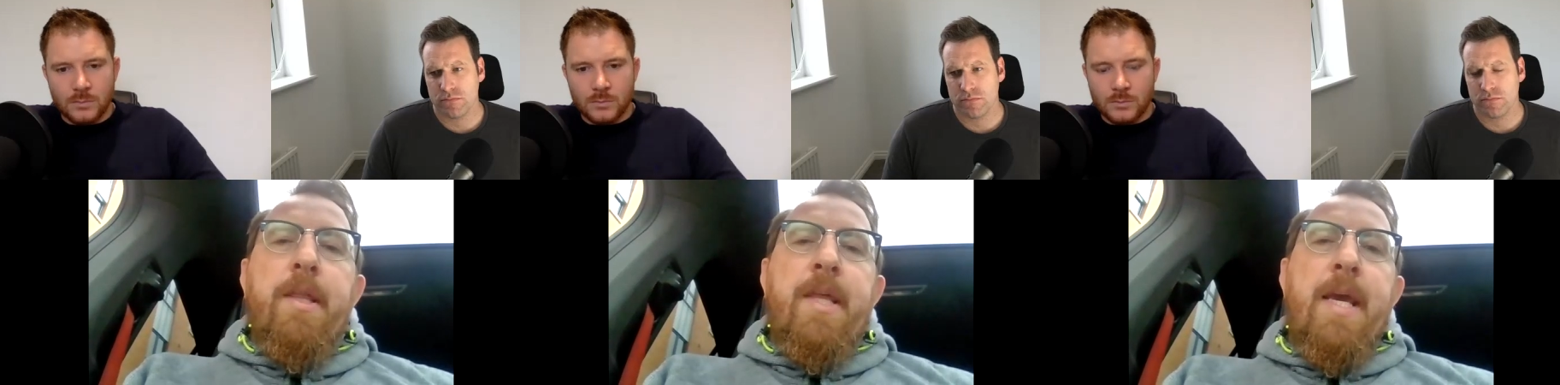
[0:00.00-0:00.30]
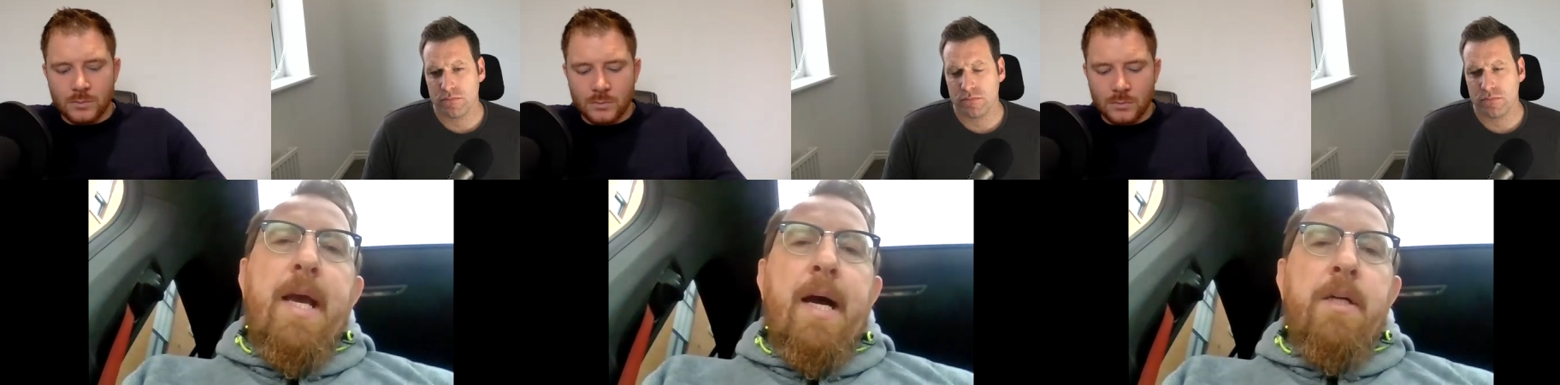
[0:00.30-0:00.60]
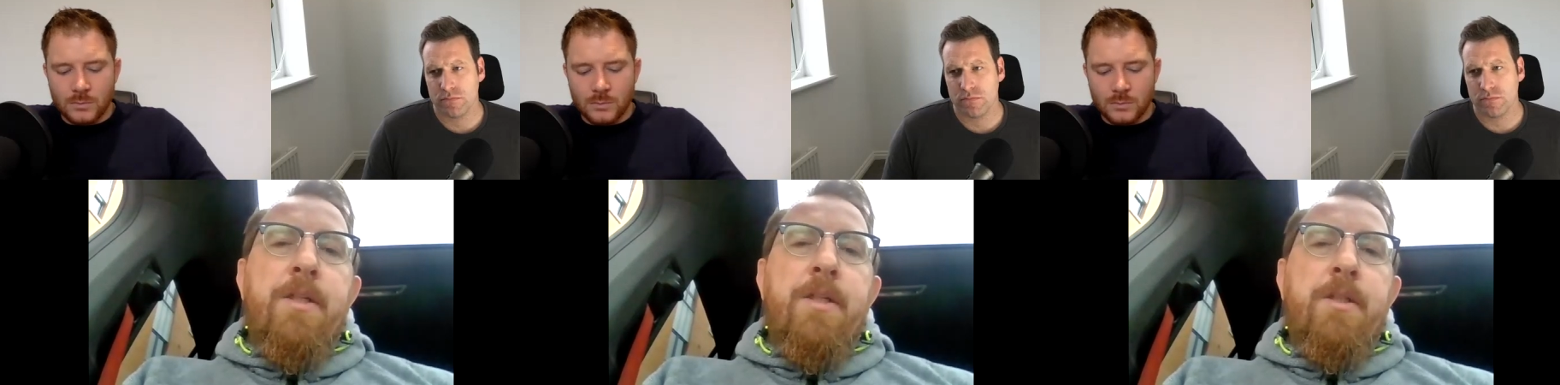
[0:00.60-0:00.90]
Speaker 1: they
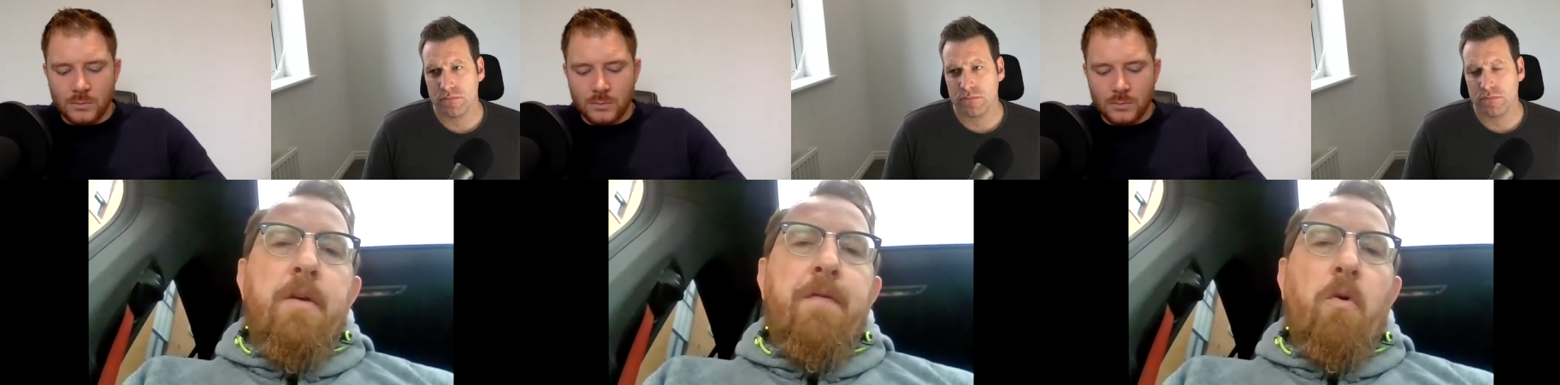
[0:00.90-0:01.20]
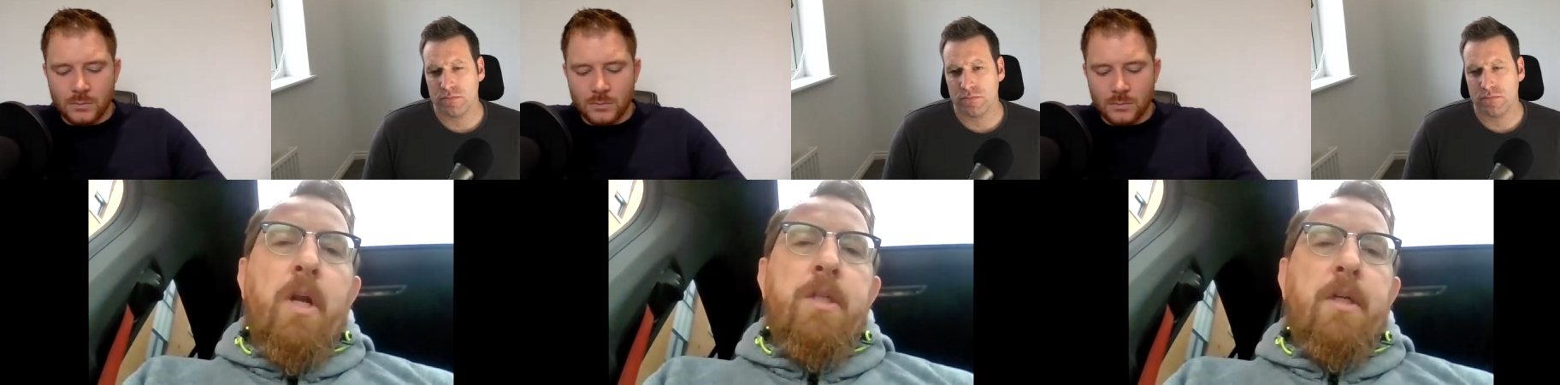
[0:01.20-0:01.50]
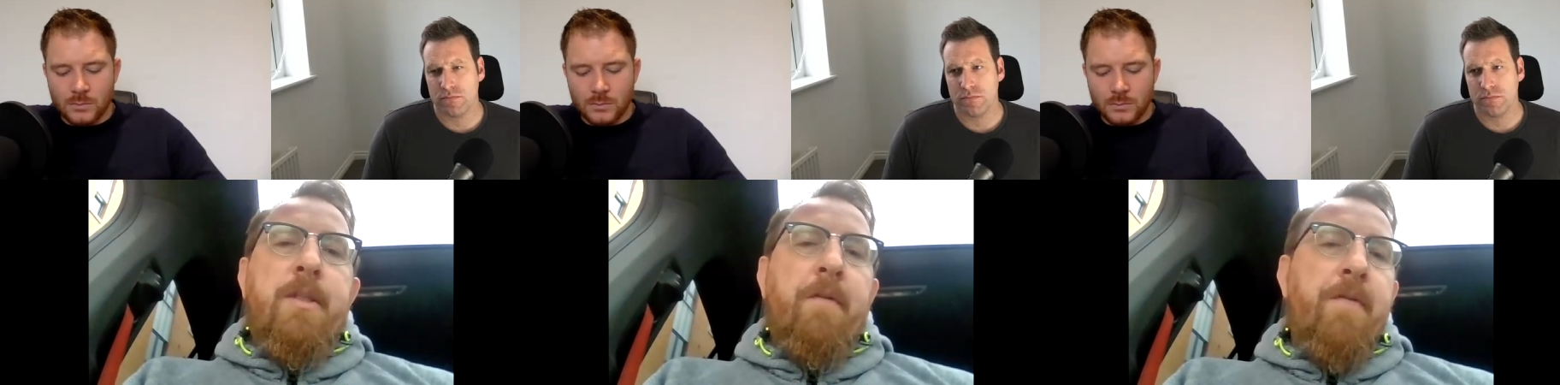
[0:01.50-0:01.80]
asked for a
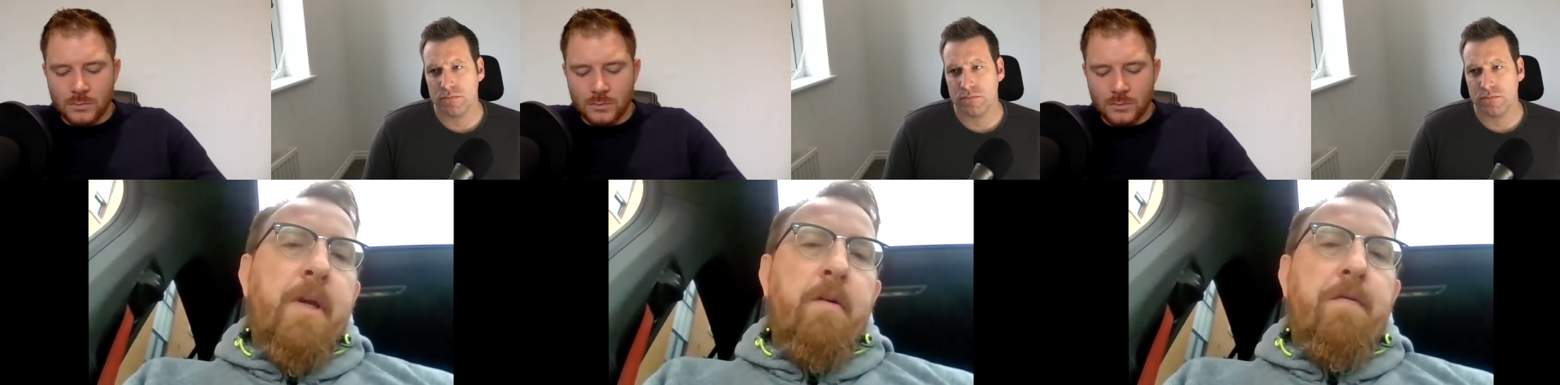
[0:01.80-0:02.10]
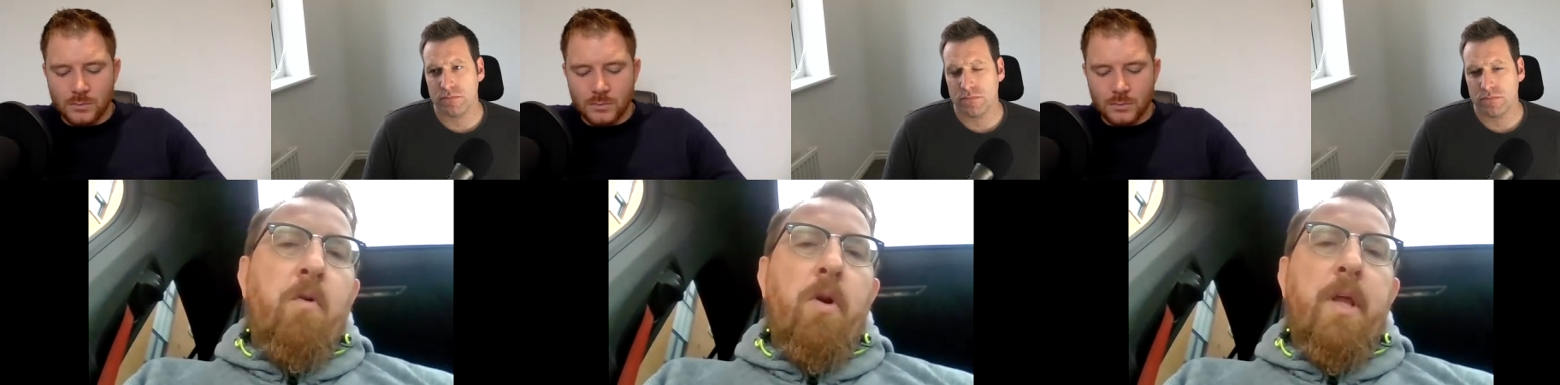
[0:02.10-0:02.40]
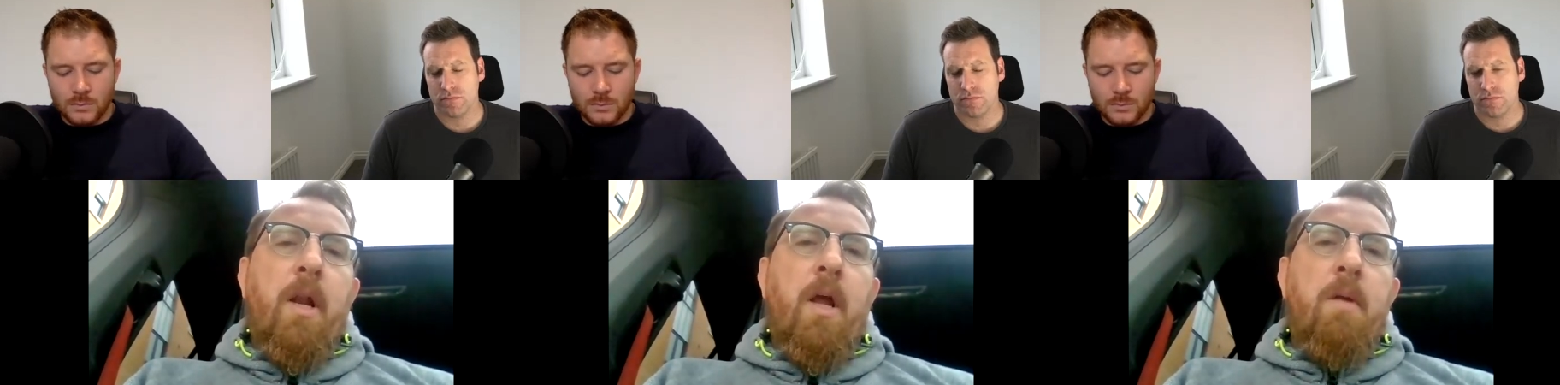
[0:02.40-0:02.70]
certificate for
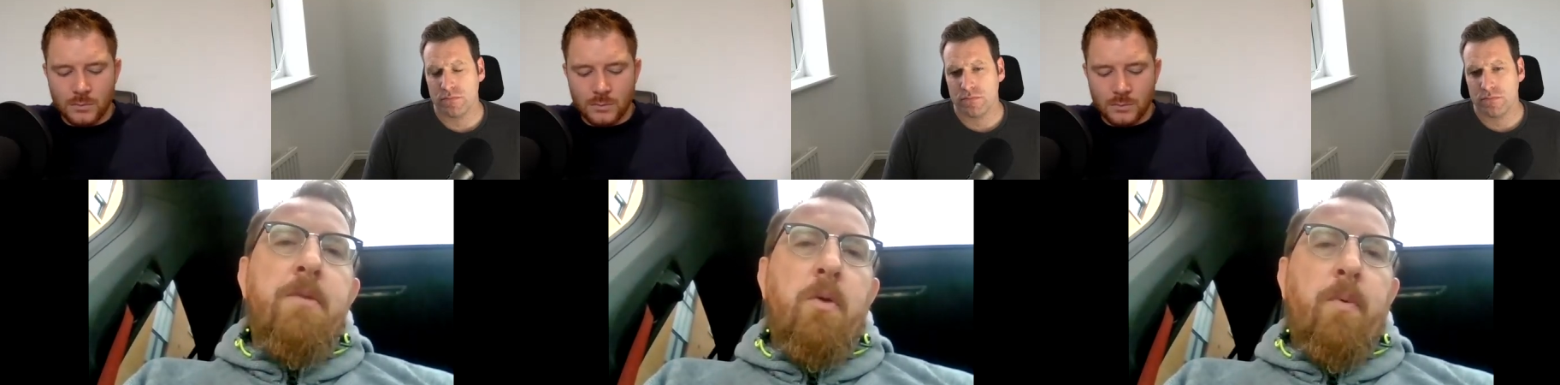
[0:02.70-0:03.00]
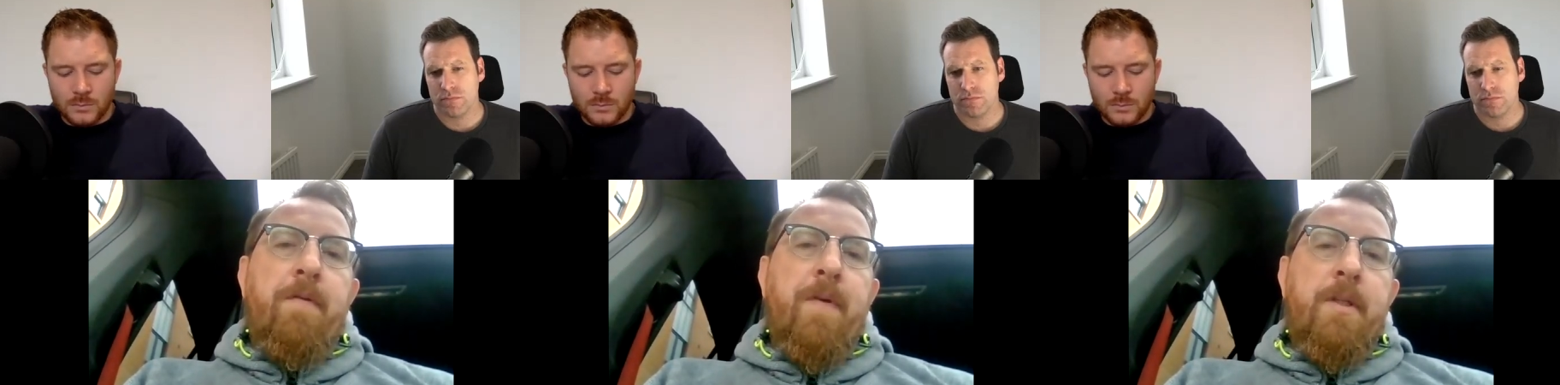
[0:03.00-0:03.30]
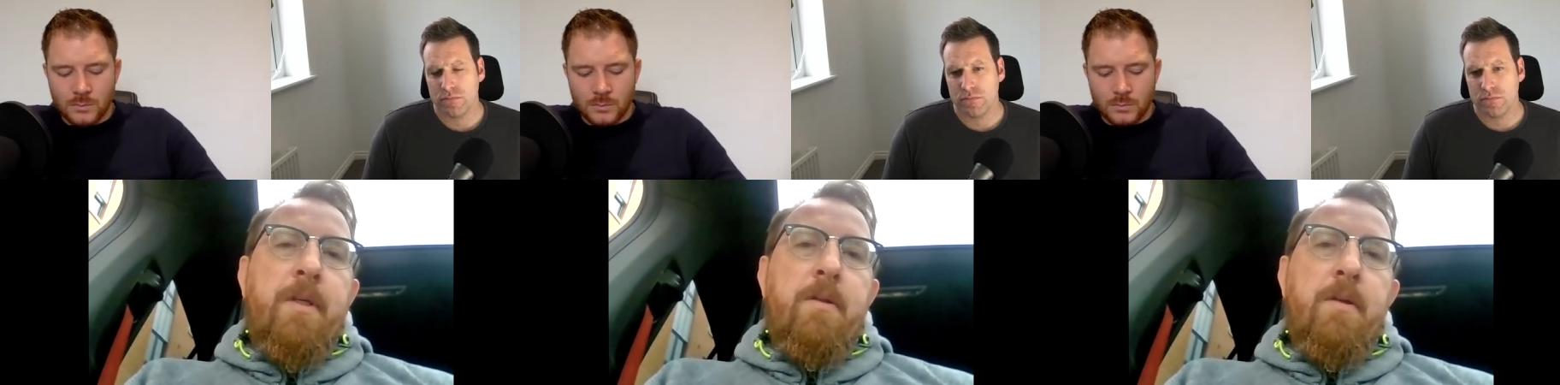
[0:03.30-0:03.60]
the alarms that were
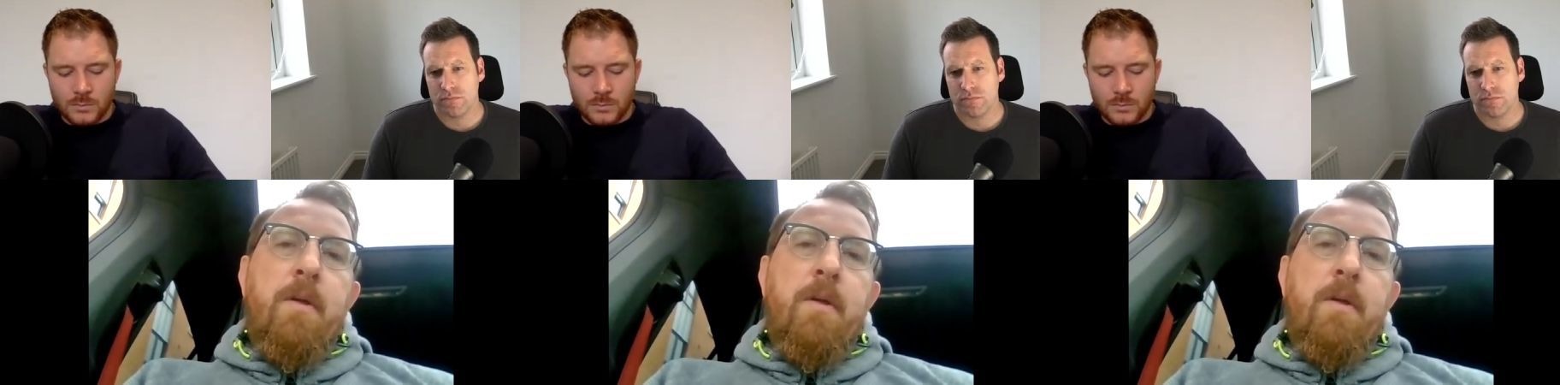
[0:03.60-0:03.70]
fitted,